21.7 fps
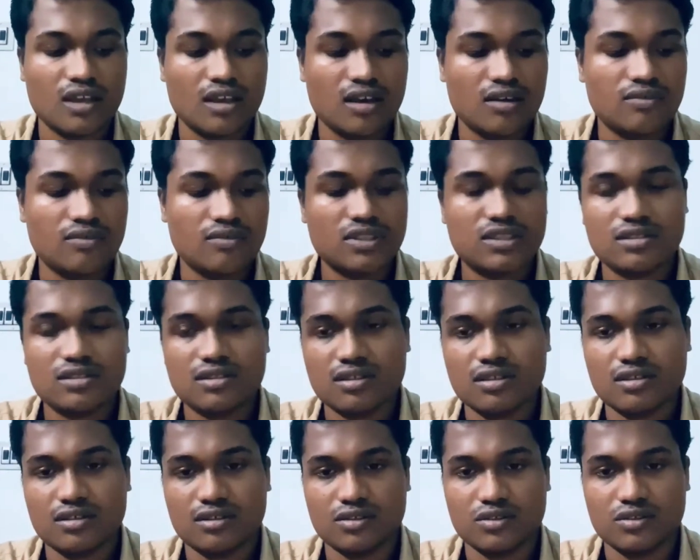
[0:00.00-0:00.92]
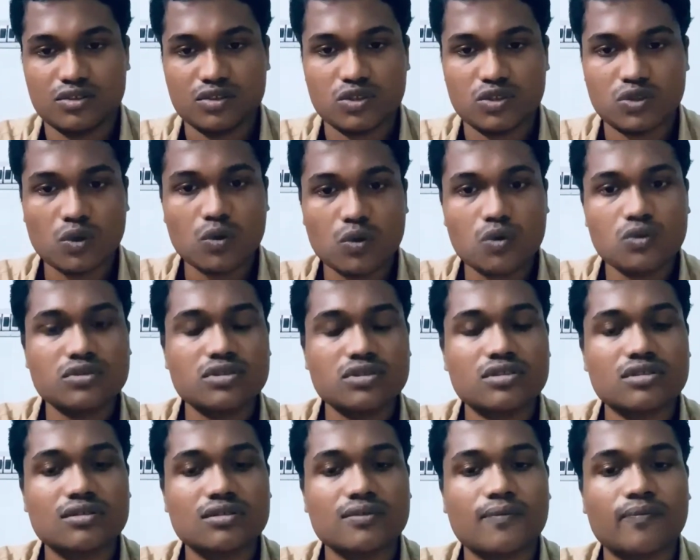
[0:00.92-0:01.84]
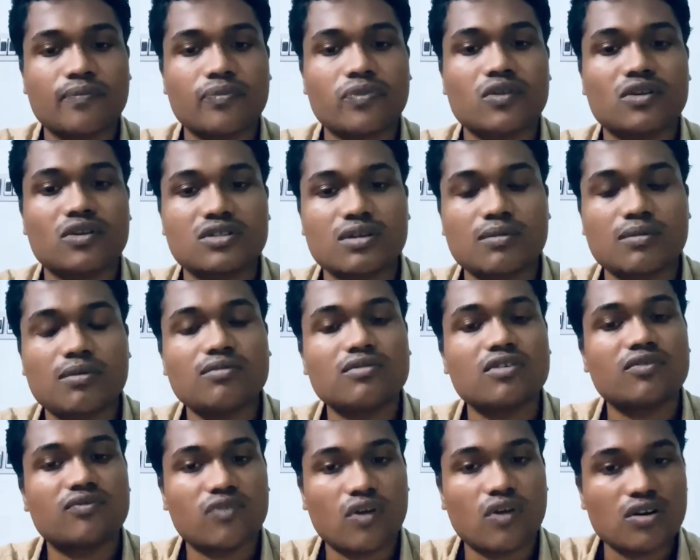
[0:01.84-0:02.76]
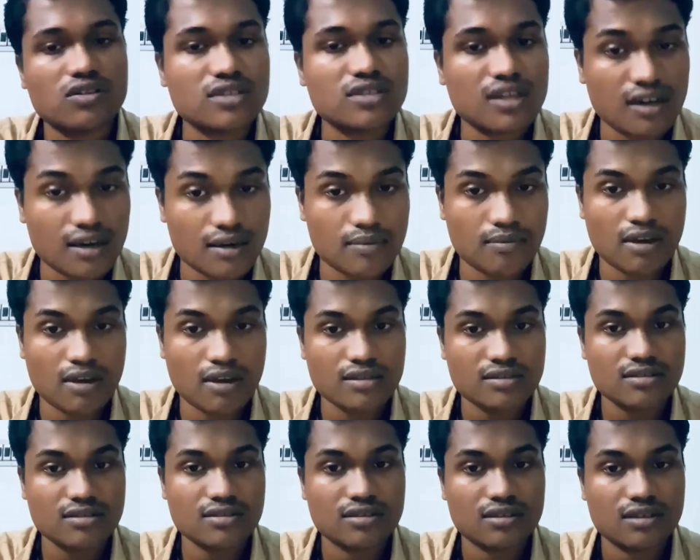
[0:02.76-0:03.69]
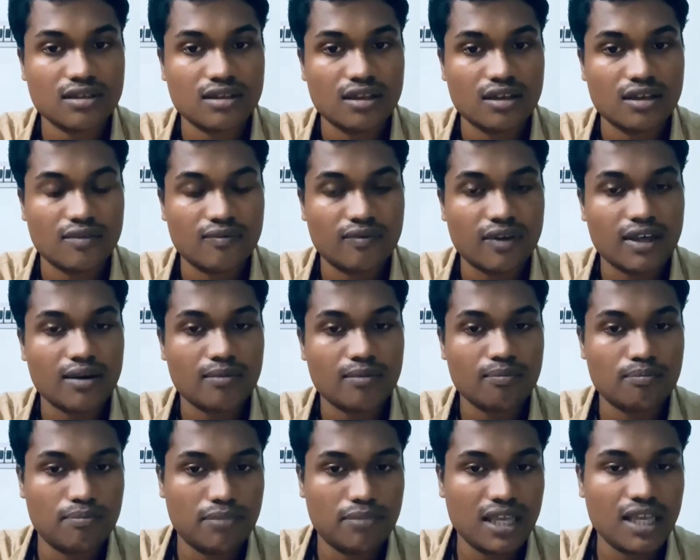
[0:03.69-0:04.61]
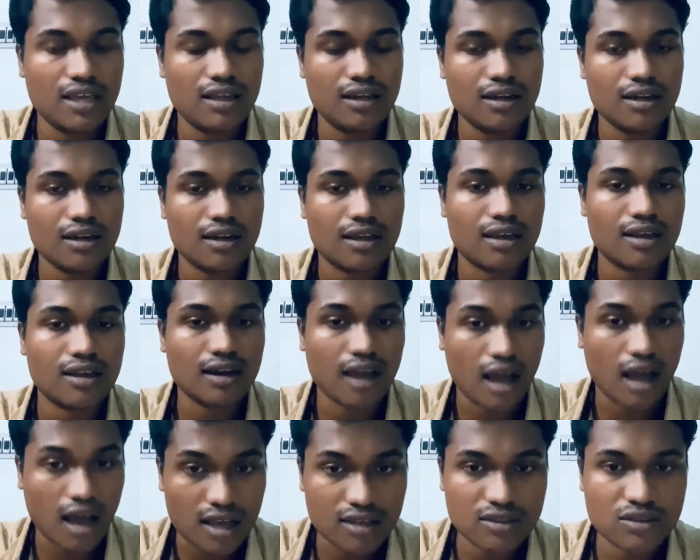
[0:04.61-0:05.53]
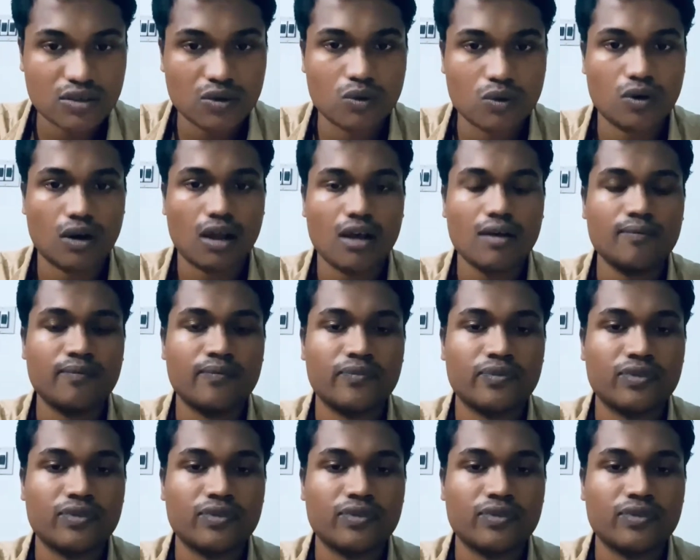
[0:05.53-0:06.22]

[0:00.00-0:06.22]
which shows some of the fossil remains were being in Hathnora,